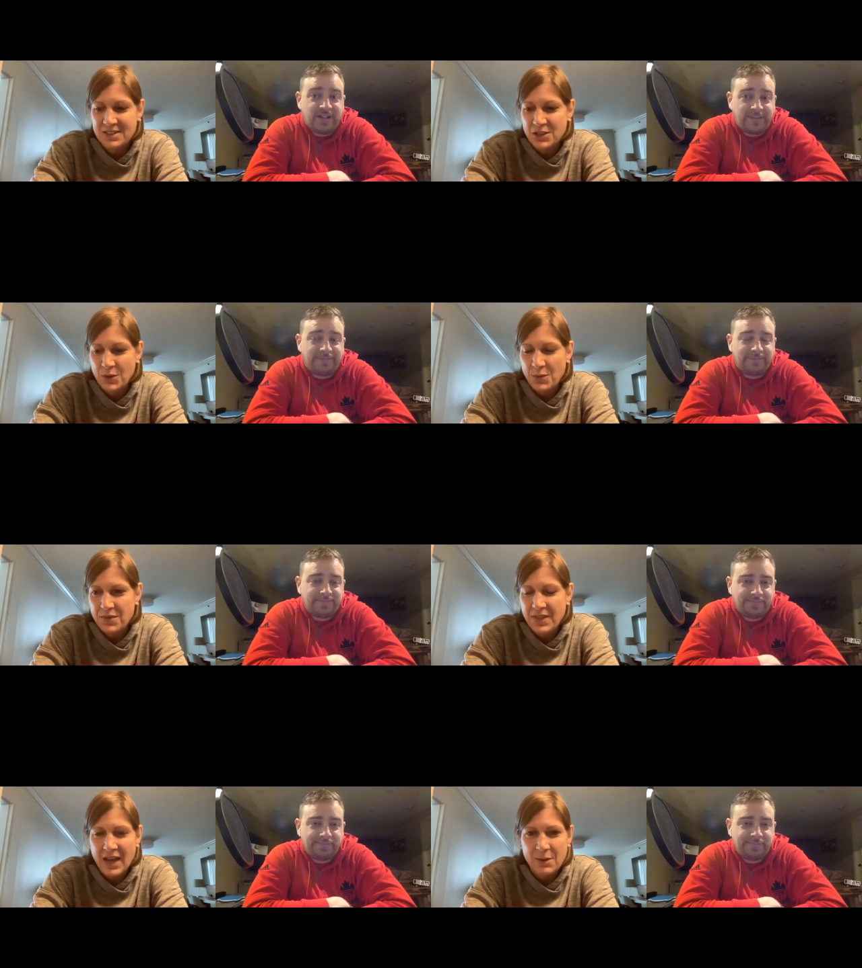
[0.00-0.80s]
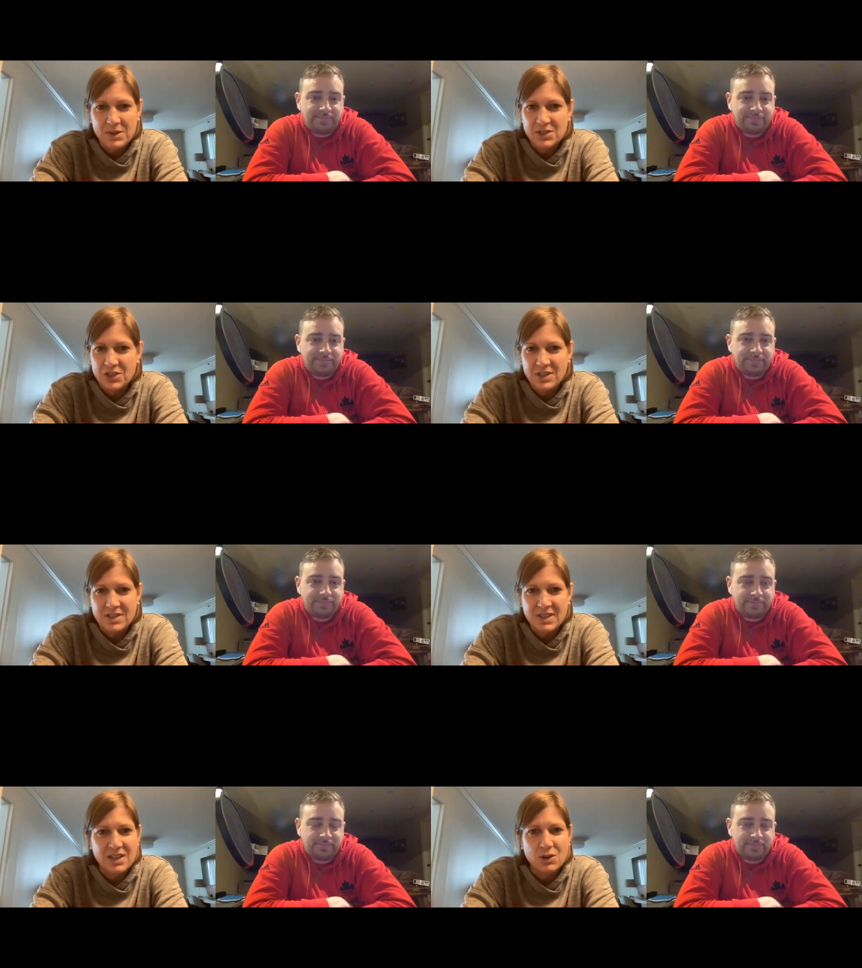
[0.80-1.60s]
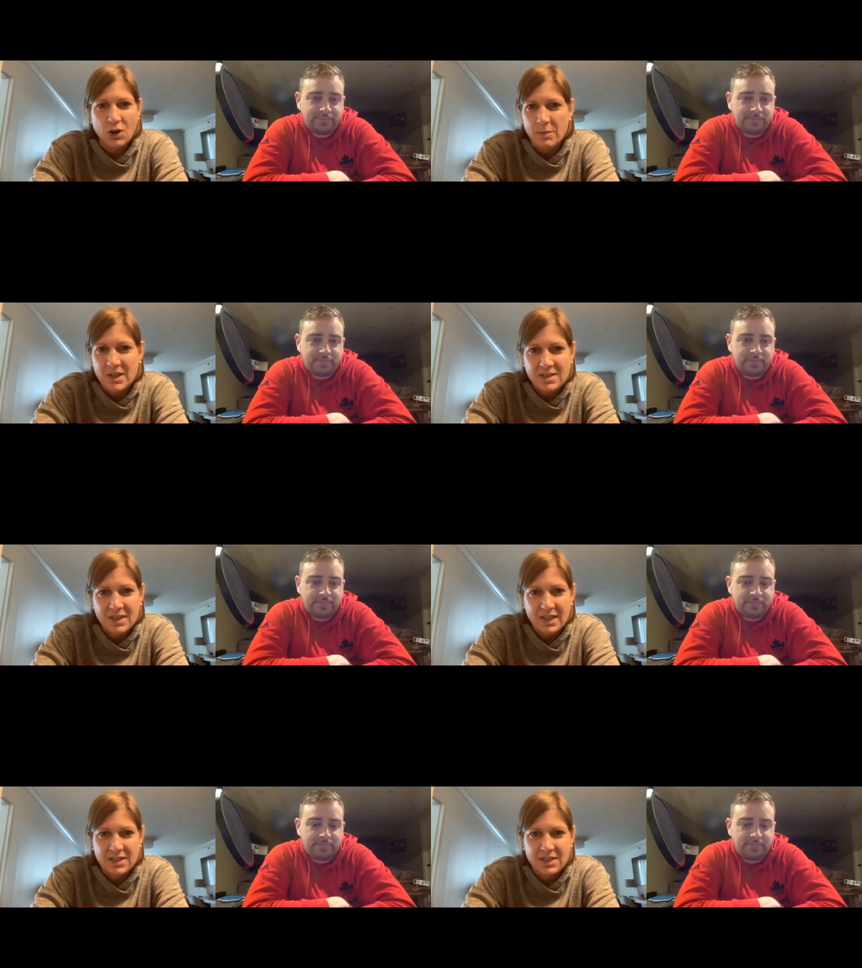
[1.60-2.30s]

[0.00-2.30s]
Speaker 1: so that was just enormous and to